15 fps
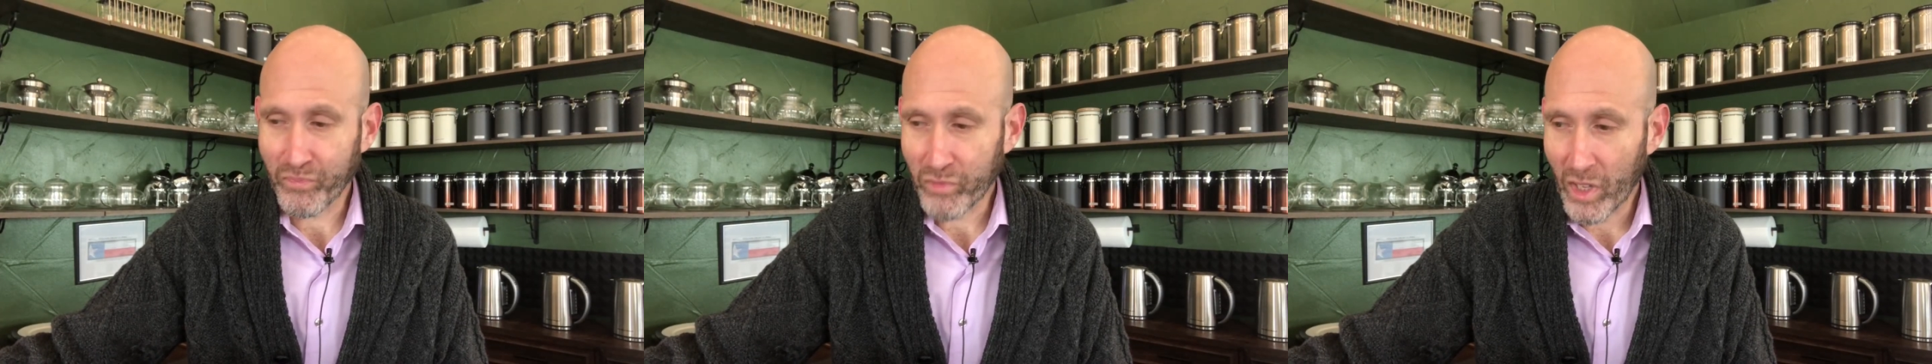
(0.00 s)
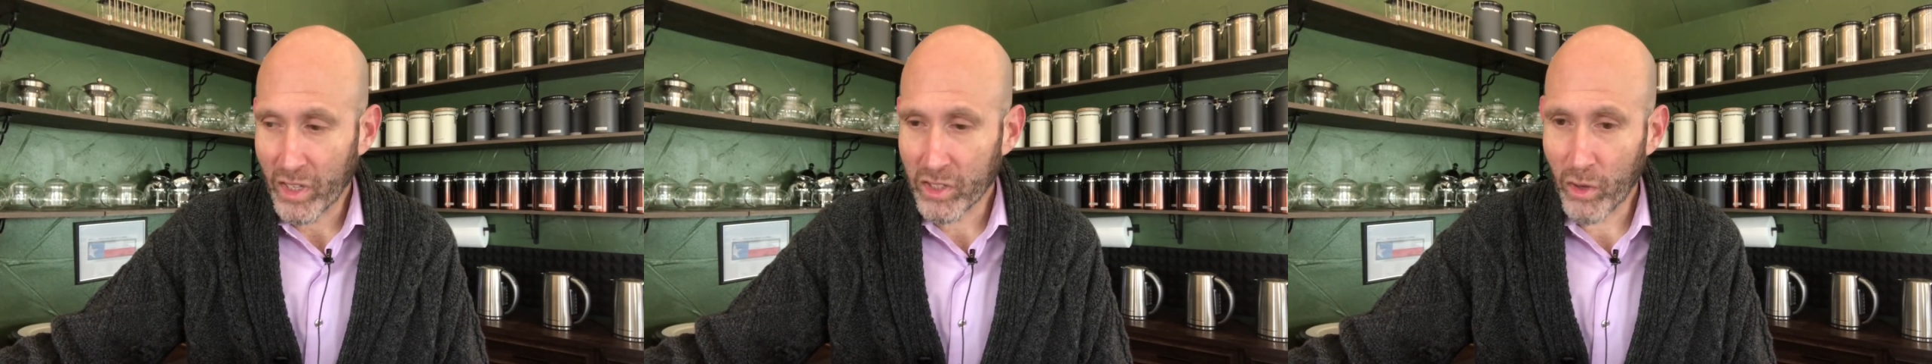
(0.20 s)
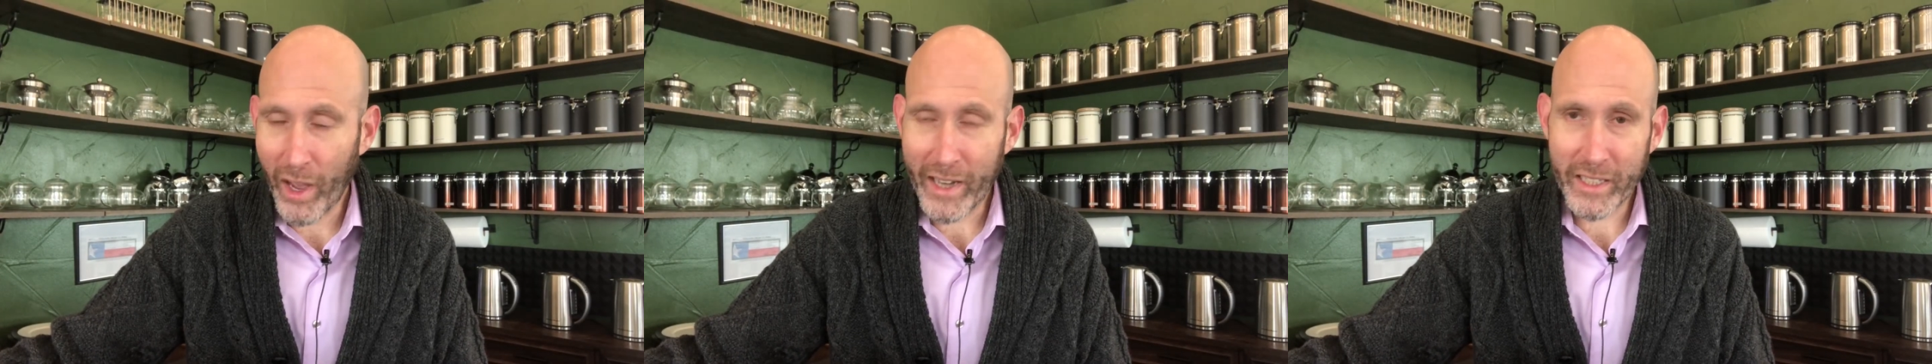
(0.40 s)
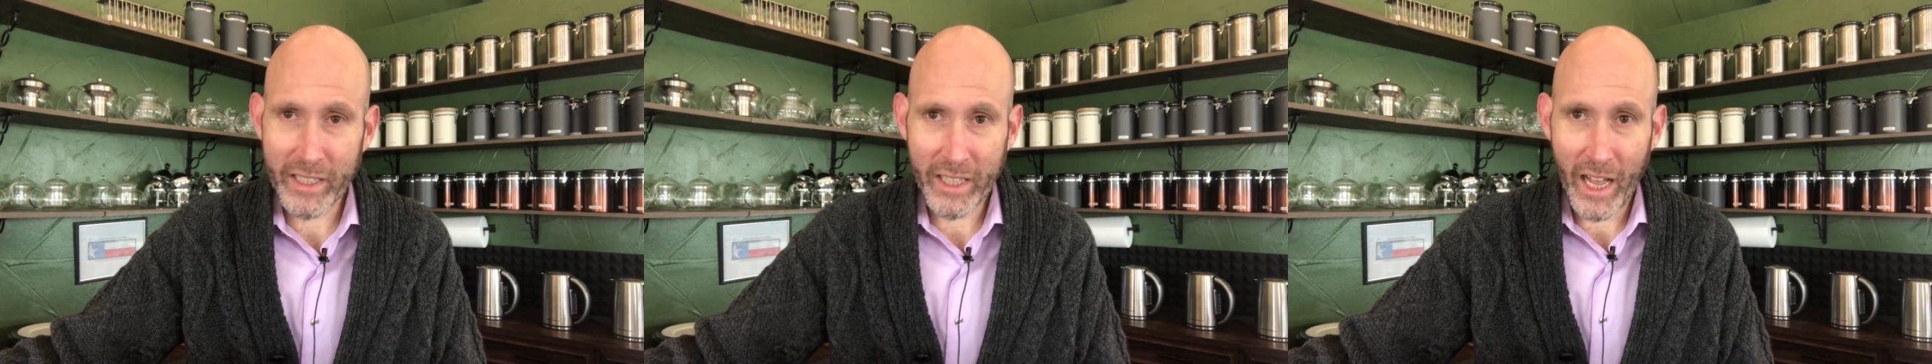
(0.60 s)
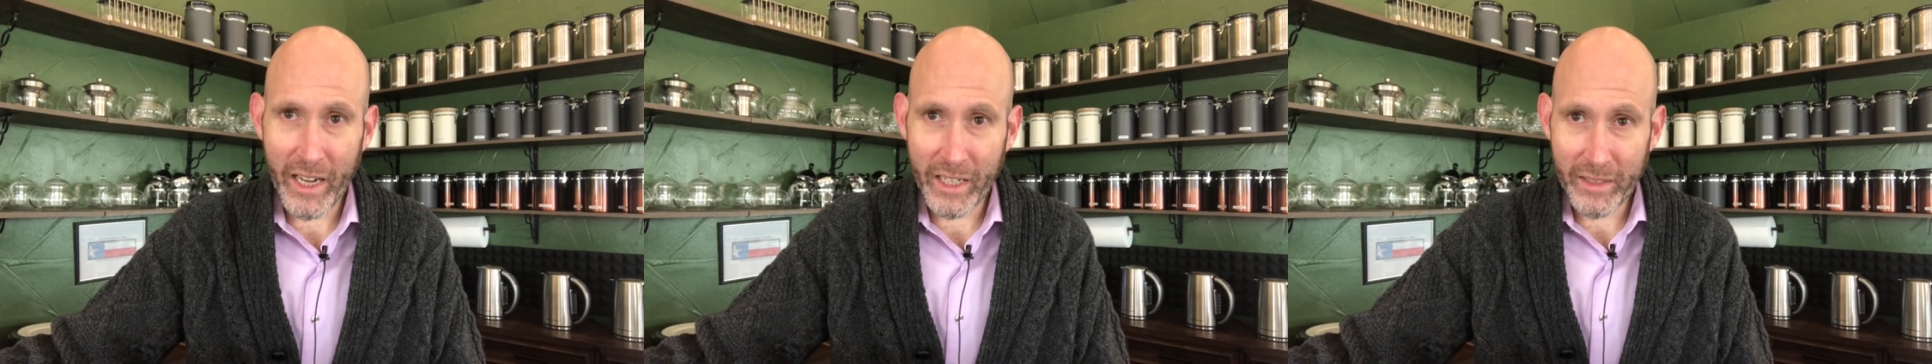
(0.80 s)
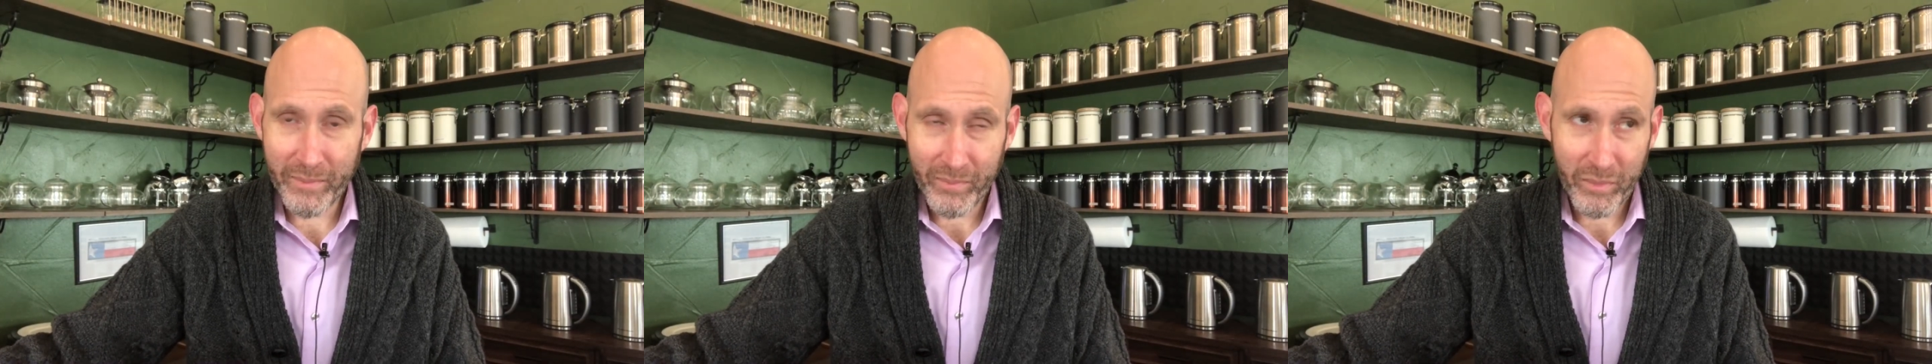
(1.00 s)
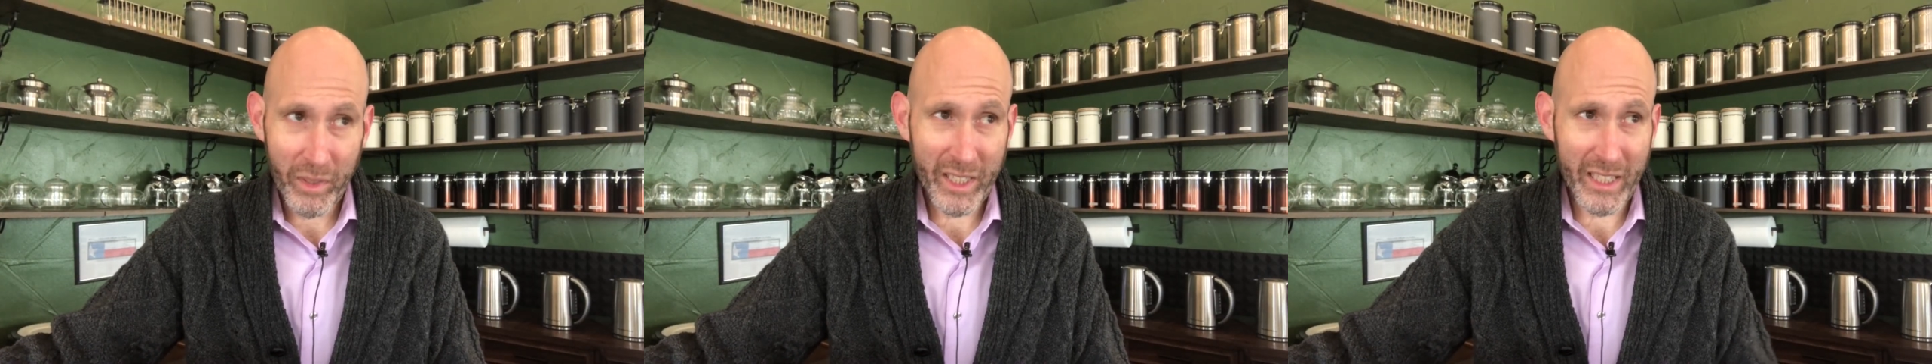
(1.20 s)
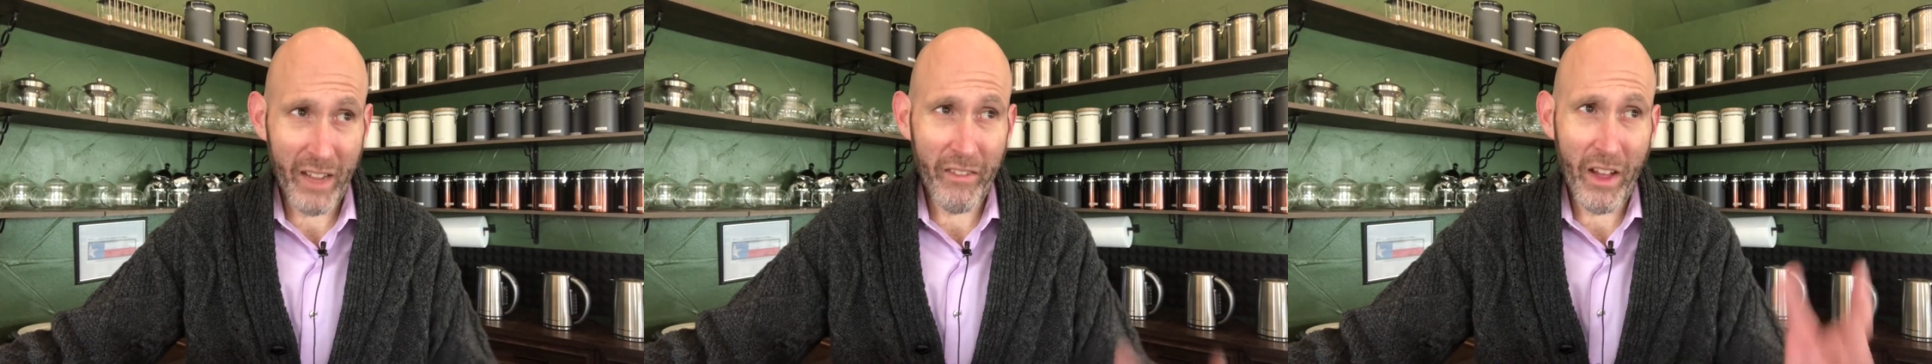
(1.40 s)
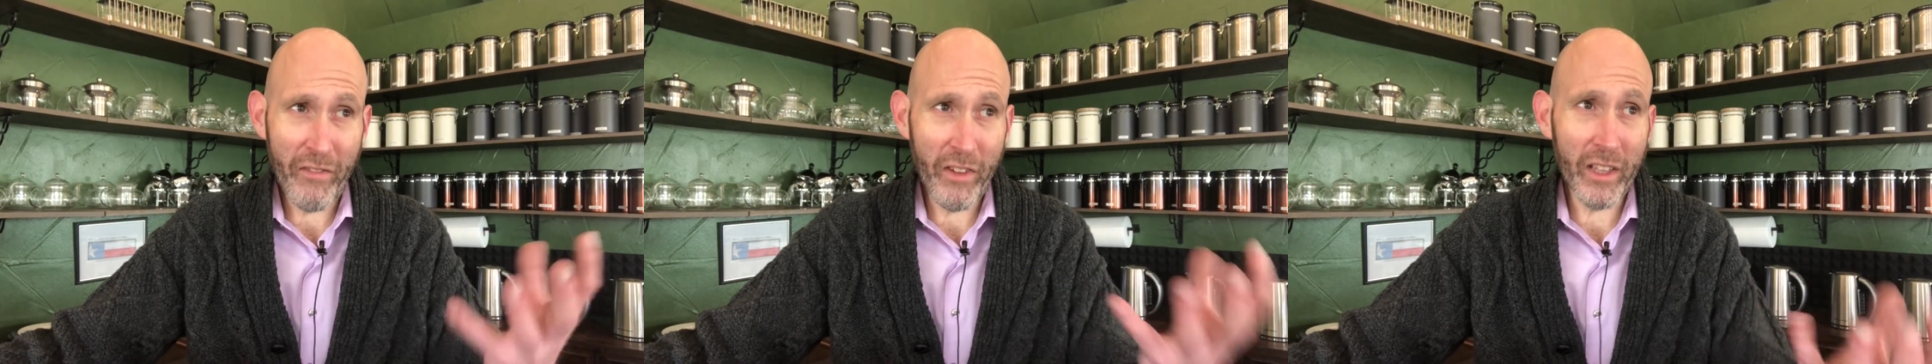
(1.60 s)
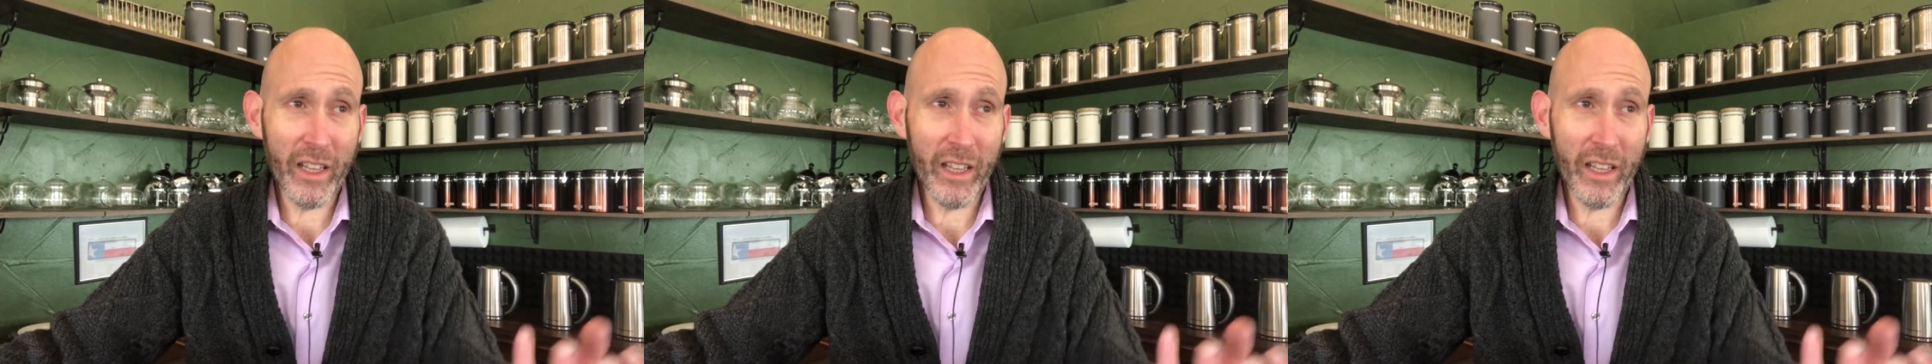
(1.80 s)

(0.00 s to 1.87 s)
So I decided, because I felt